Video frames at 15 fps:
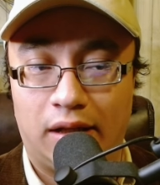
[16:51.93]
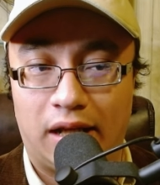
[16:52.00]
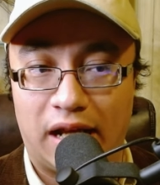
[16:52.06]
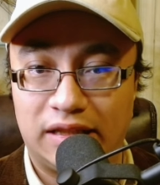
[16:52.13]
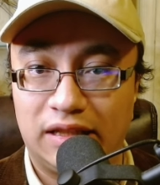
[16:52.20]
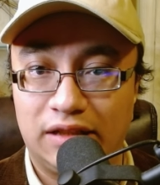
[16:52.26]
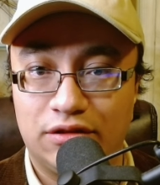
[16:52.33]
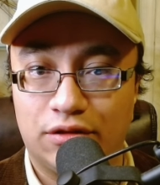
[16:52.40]
I
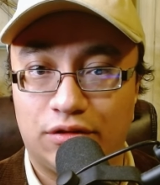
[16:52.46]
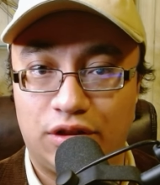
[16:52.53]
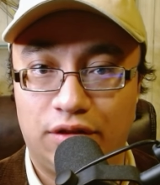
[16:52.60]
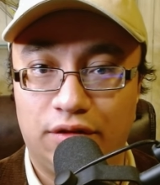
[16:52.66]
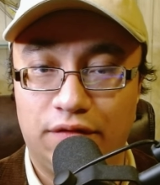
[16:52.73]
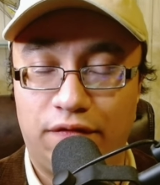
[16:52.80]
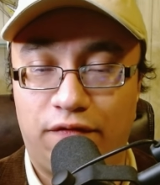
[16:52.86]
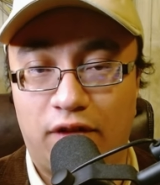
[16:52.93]
think they're
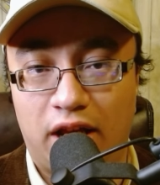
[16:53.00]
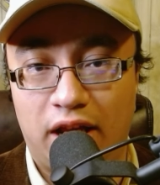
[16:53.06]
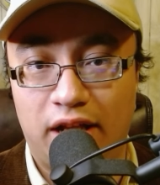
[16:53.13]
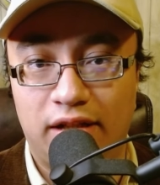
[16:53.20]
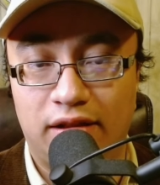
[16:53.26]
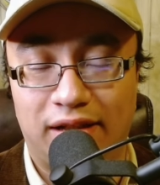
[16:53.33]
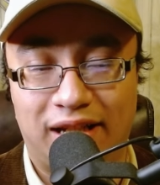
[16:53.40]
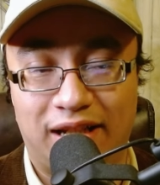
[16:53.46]
too
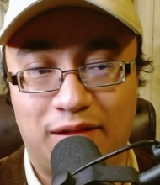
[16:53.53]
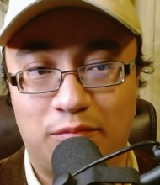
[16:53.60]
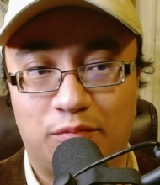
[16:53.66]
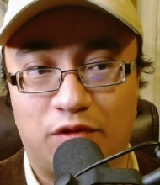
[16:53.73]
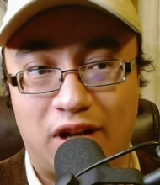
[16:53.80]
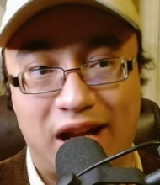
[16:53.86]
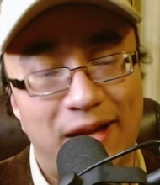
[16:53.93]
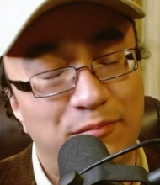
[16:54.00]
fun and
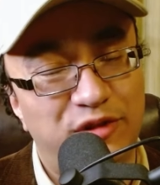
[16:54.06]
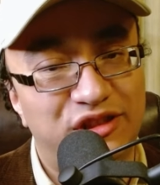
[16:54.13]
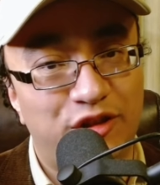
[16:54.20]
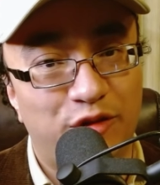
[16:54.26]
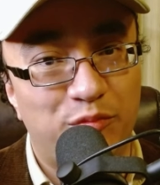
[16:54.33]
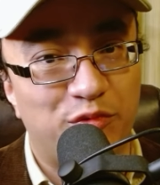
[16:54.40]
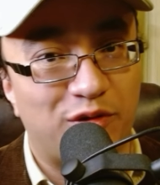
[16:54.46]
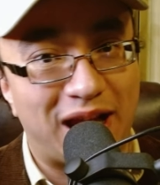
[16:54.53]
perhaps
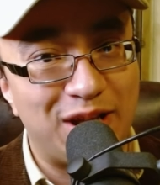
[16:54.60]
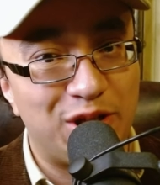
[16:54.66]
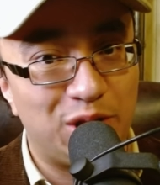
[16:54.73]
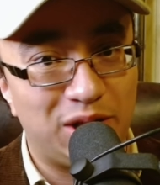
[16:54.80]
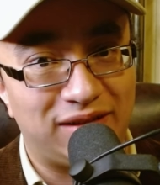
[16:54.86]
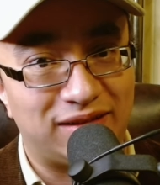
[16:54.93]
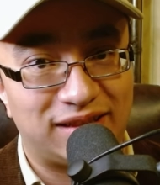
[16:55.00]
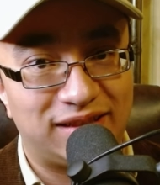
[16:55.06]
too
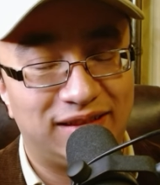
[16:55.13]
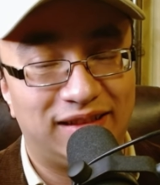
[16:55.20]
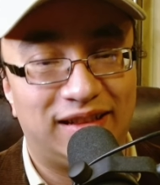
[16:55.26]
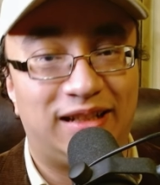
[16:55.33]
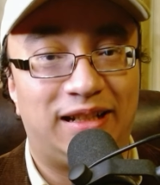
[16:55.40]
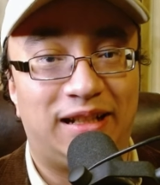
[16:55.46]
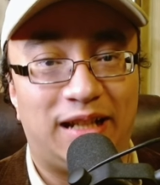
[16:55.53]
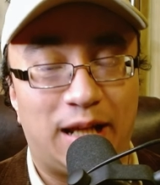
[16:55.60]
prescient
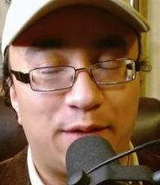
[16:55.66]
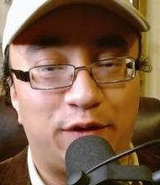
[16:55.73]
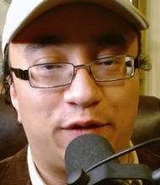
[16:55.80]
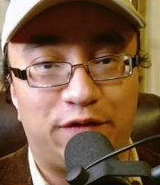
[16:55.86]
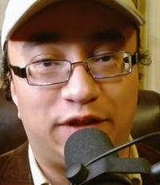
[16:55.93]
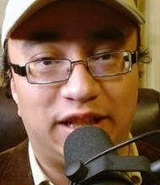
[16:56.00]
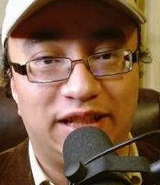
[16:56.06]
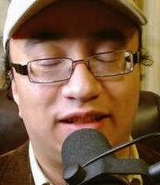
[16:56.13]
of a
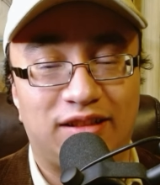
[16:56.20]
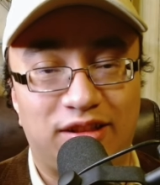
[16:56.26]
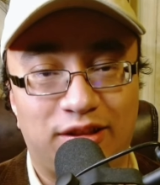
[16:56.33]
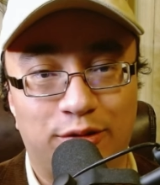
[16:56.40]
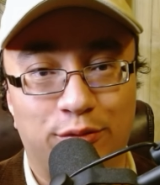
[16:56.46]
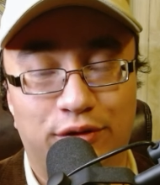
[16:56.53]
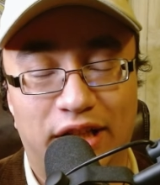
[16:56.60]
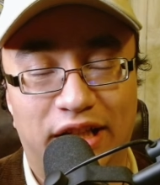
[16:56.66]
villain
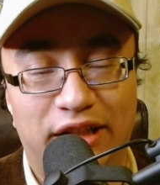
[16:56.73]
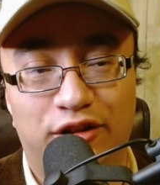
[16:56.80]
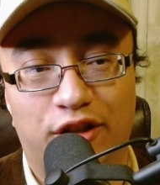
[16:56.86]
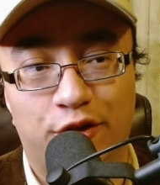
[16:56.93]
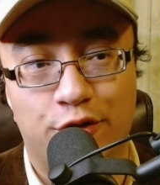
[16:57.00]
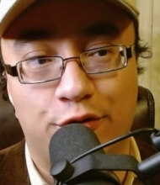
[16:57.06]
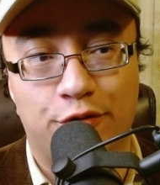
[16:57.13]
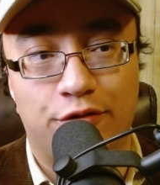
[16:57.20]
to let
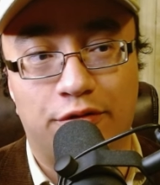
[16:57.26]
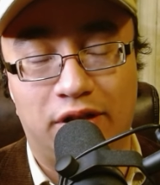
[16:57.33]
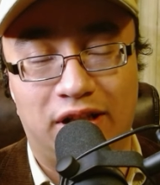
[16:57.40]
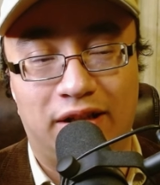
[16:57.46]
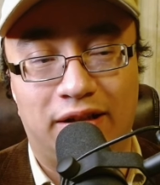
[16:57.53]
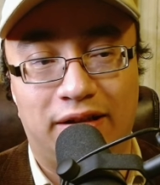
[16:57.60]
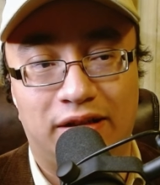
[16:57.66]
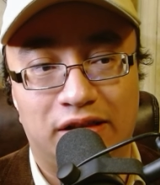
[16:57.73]
go
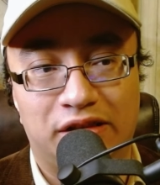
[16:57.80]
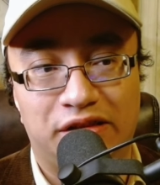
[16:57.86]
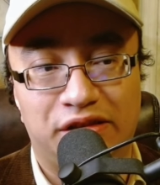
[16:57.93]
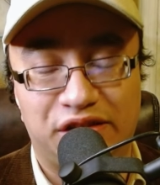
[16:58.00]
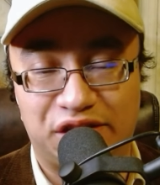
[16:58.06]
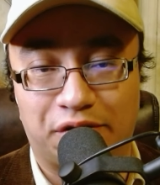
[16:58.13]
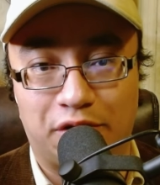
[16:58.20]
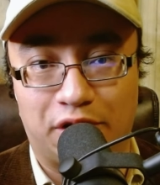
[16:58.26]

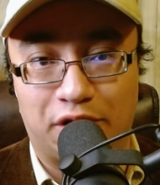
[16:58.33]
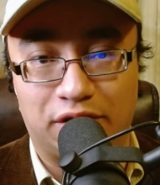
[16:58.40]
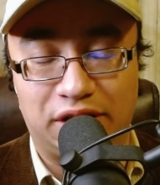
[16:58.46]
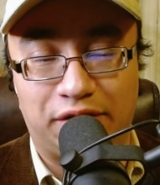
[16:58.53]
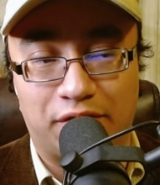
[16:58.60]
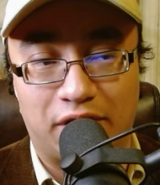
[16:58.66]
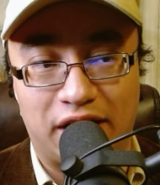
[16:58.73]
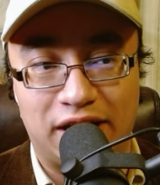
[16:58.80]
so
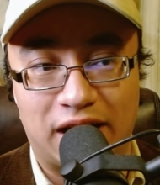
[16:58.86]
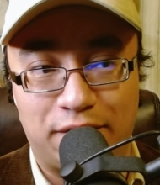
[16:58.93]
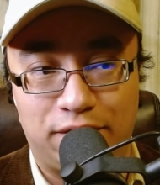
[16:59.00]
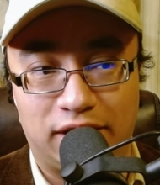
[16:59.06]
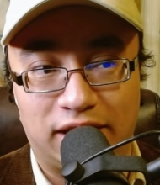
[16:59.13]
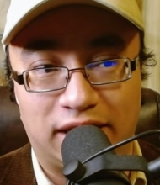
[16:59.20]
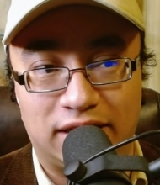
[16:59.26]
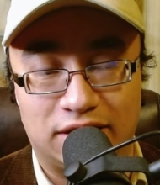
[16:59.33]
early, right? I
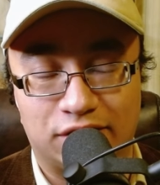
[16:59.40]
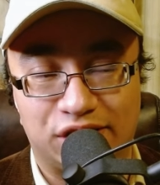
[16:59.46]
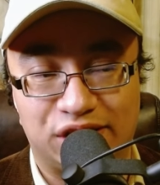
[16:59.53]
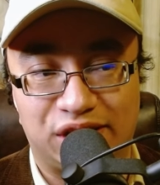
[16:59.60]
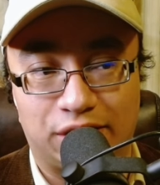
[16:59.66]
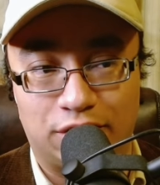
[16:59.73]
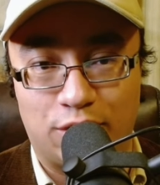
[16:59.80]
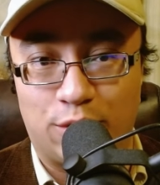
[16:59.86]
feel like there's
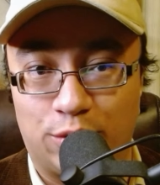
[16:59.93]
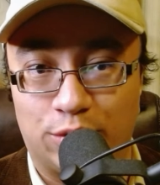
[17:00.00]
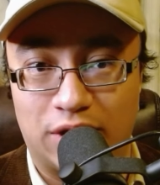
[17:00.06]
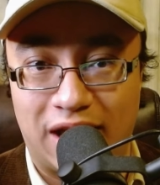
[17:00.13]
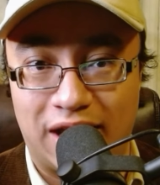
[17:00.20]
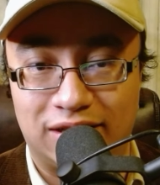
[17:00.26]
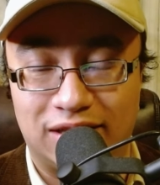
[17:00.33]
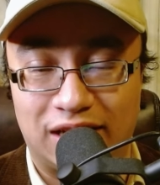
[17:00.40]
still a
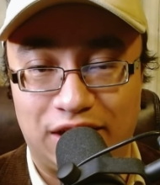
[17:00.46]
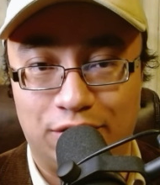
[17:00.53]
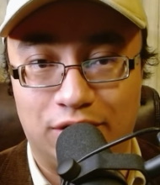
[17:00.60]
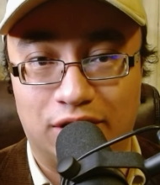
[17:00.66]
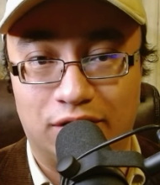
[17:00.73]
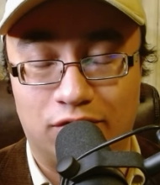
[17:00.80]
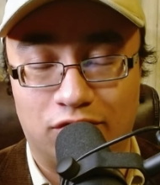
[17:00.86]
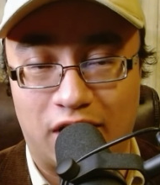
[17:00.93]
lot that you
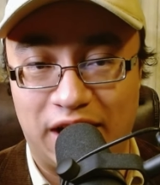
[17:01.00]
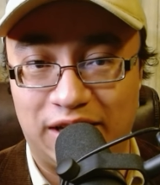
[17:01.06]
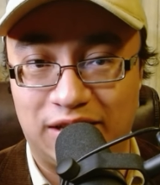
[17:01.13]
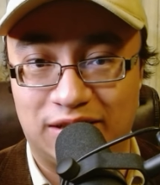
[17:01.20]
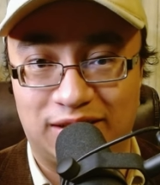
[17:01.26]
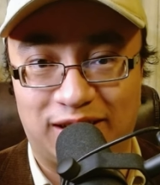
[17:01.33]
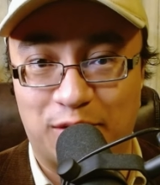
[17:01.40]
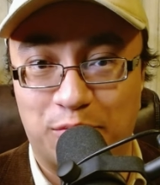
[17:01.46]
could
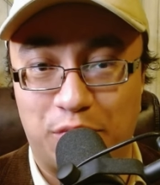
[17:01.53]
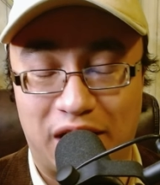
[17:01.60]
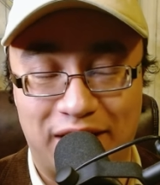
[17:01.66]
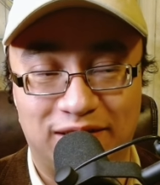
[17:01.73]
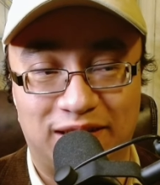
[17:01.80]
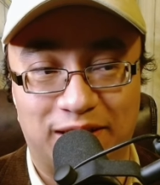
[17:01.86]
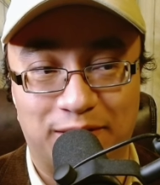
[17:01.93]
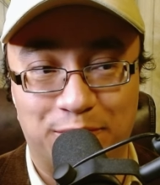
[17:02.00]
write
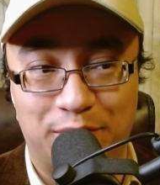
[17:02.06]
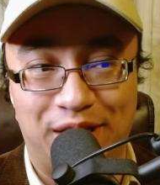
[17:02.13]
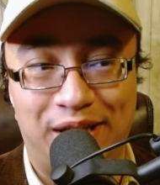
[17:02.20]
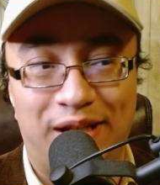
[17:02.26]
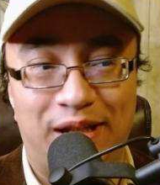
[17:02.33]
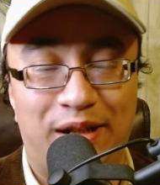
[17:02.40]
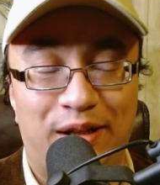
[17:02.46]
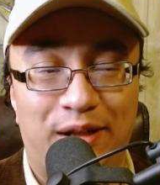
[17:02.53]
about them
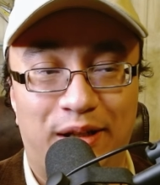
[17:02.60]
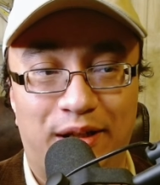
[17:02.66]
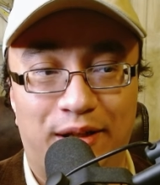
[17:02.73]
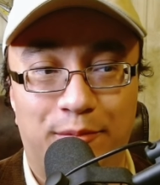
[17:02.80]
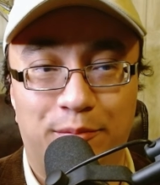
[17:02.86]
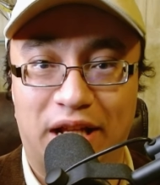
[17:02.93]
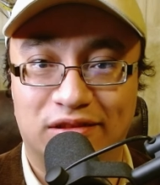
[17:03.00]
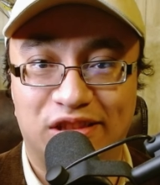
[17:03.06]

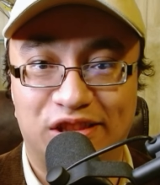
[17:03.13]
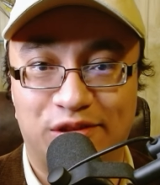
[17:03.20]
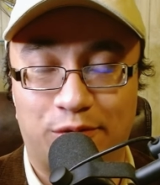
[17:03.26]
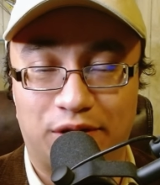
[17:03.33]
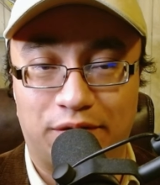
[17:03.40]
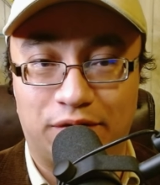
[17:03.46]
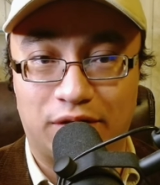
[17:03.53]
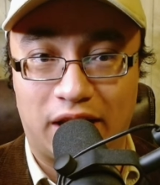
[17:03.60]
about
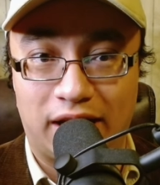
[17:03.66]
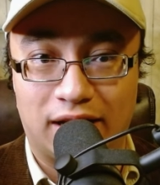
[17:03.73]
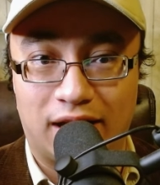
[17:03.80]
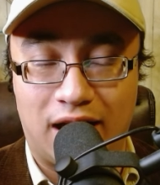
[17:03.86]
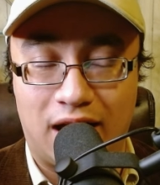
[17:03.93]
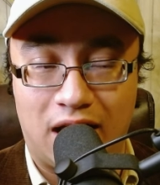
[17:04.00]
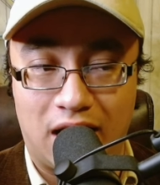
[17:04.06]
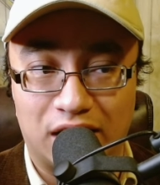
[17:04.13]
sort of like a
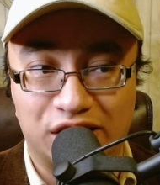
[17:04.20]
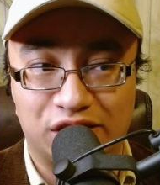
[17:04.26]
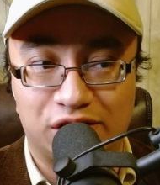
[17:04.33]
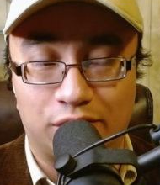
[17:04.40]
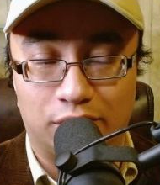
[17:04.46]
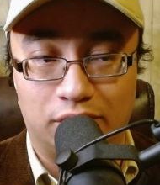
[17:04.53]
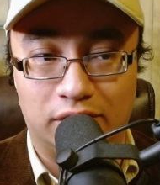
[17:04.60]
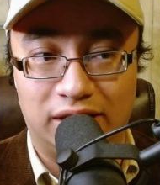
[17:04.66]

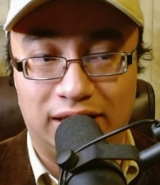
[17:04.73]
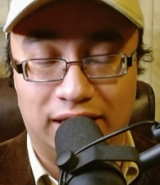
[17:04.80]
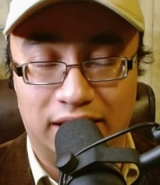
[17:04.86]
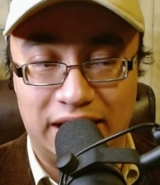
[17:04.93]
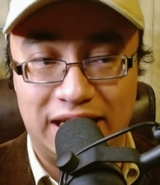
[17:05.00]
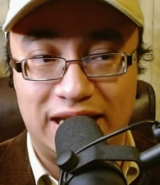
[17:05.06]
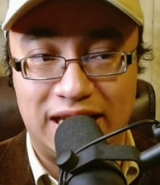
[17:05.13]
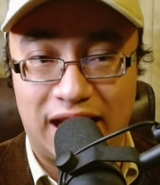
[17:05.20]
hostile,
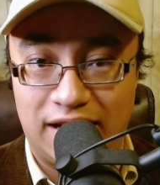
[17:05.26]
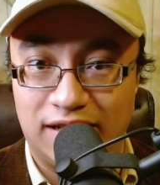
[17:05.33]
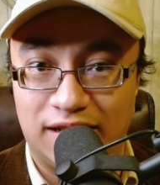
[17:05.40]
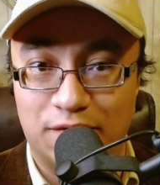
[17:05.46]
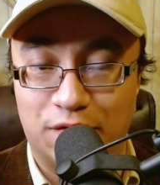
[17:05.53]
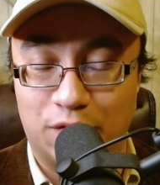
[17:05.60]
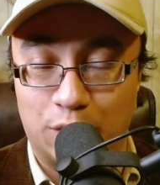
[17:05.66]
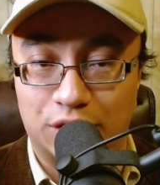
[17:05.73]

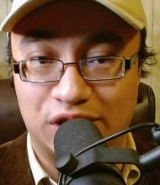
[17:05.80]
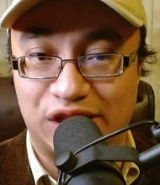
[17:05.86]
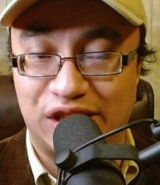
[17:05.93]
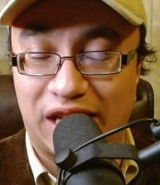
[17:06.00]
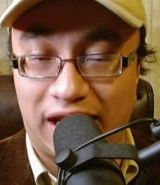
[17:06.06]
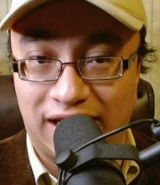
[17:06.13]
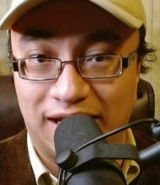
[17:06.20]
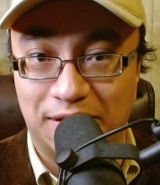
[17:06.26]
ill-intending force
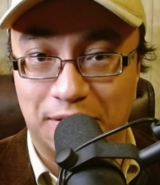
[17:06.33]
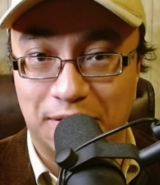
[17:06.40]
taking